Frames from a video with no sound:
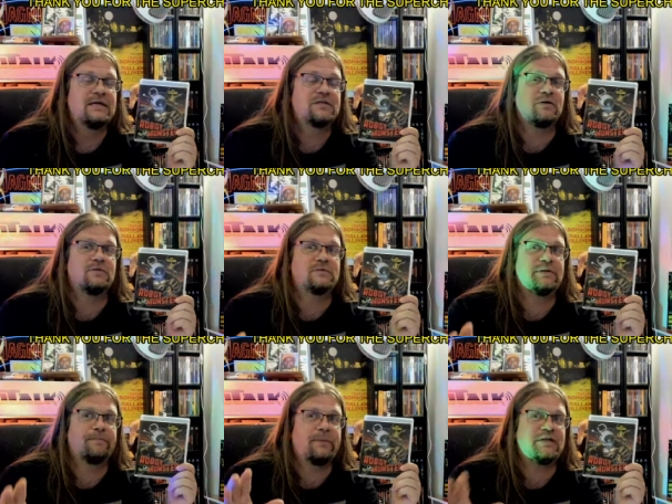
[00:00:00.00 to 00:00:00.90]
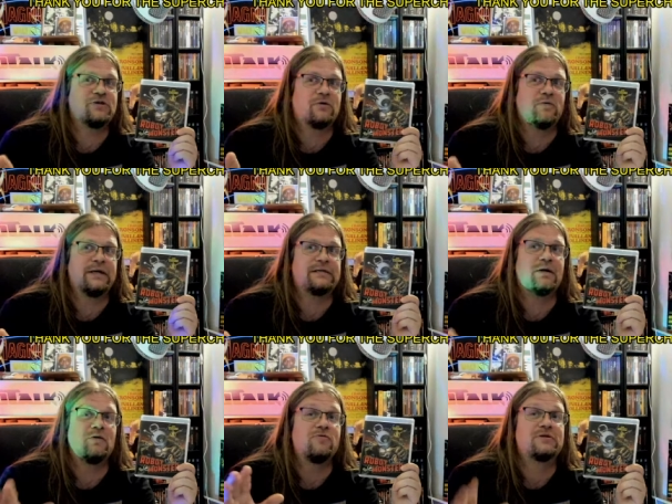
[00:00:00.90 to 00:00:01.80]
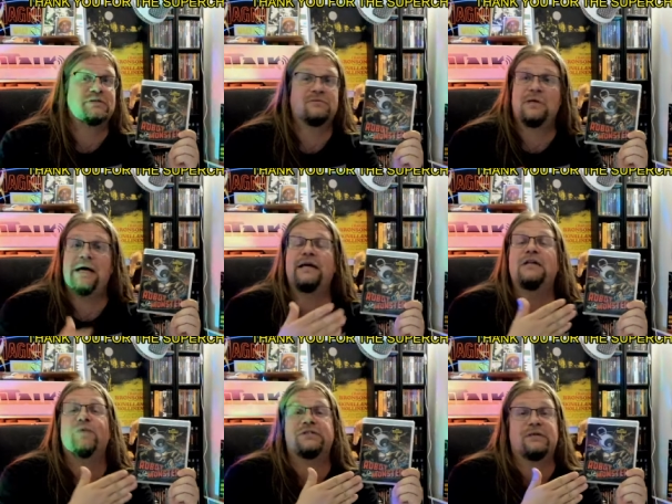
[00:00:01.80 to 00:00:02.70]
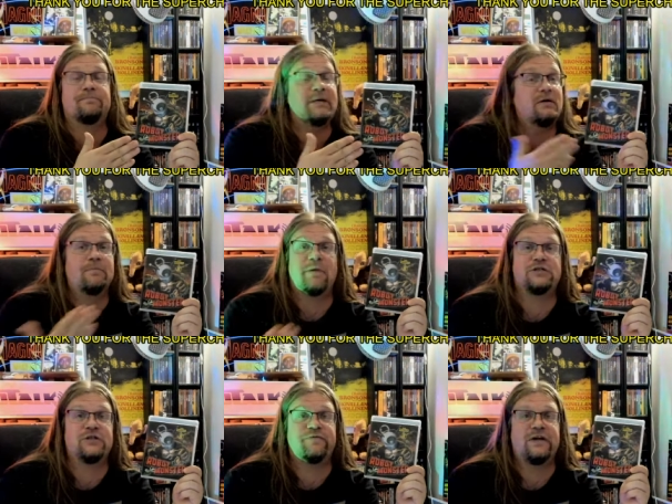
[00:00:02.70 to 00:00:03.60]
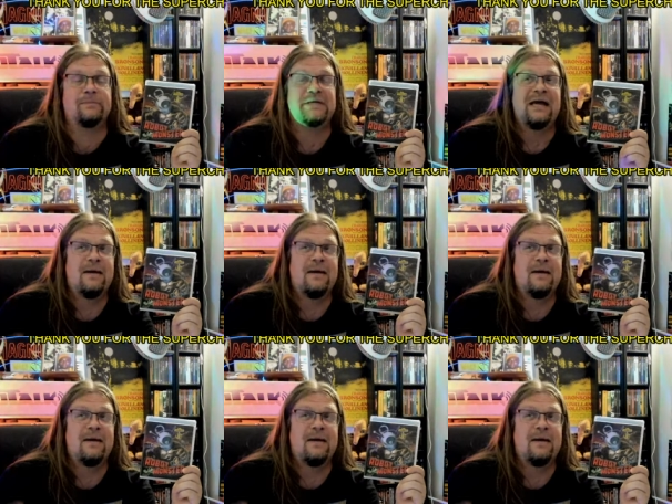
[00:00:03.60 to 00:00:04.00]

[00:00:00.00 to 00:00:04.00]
so the picture quality looks like it was a bigger budget film,